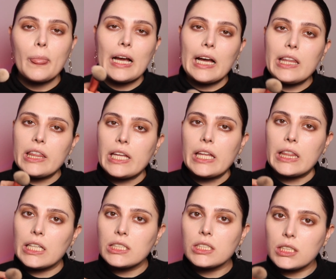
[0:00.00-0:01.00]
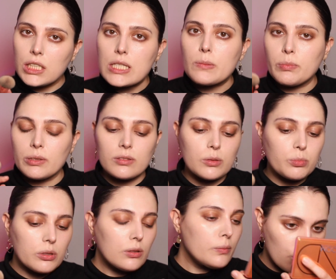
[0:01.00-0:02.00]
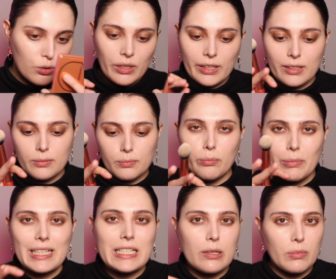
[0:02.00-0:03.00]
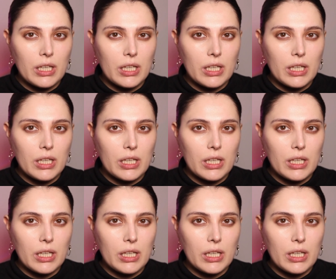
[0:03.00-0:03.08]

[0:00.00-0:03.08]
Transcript: I think that it's buildable to like medium